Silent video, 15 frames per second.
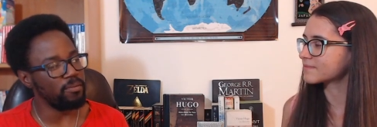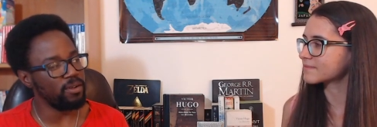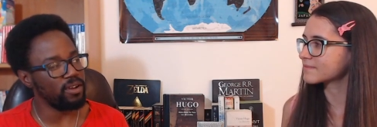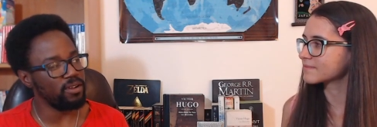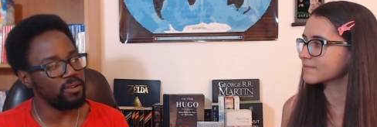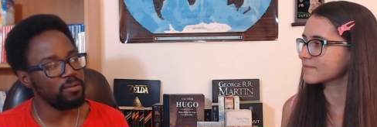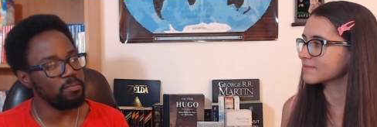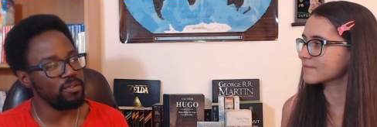
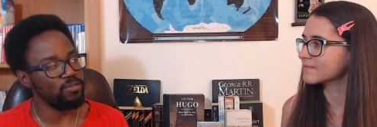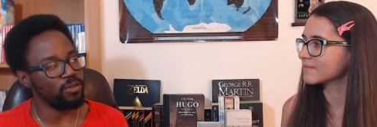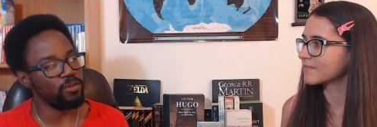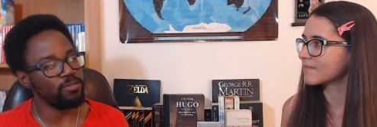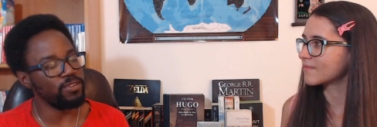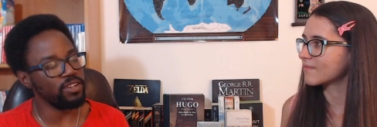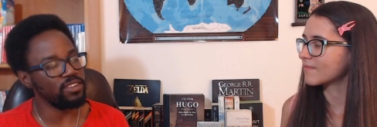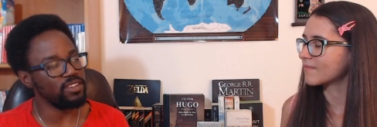Speaker 1: uh, before
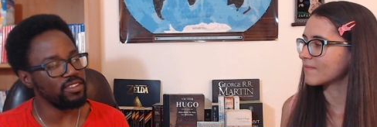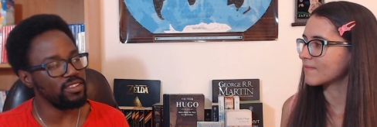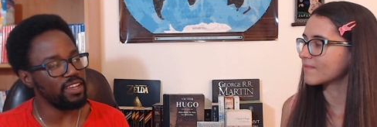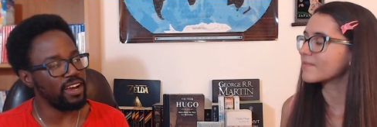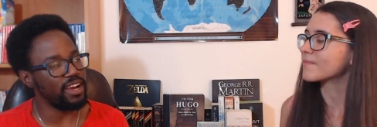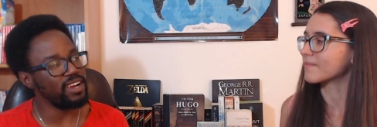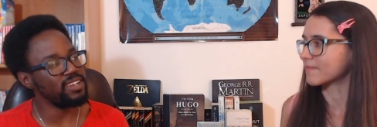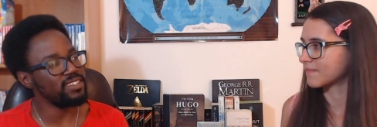Fantine
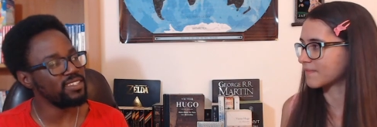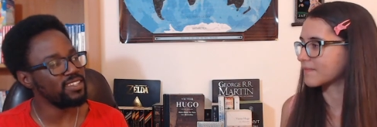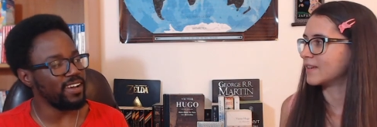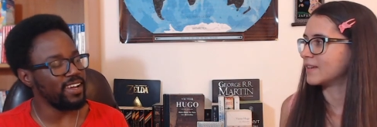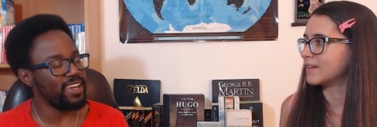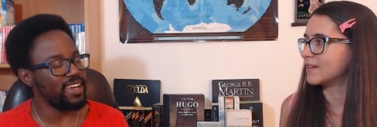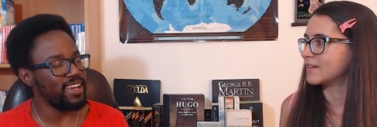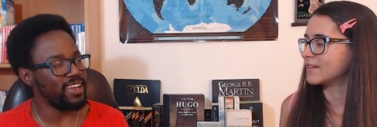dies,
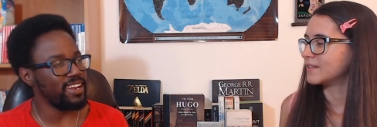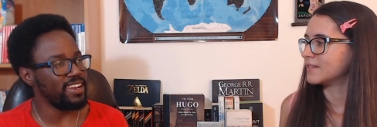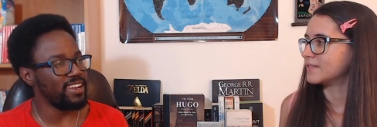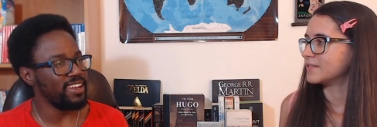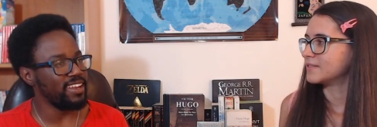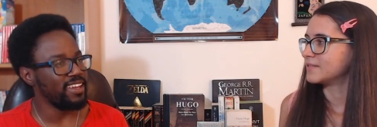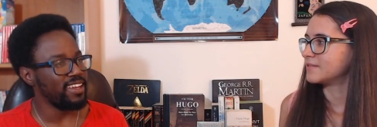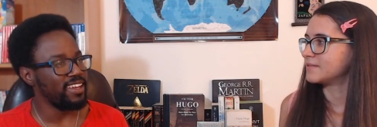and
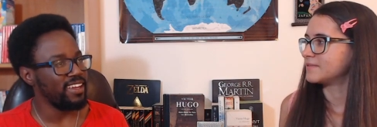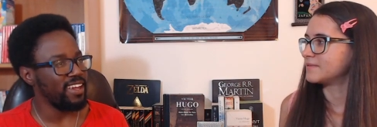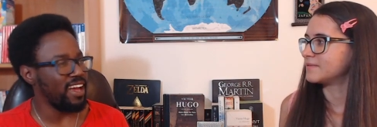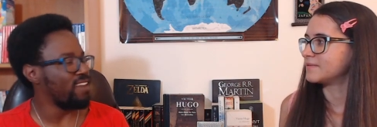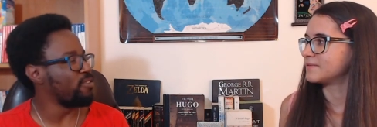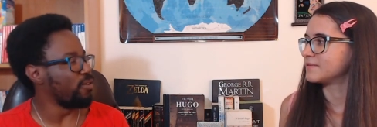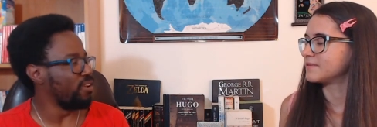have her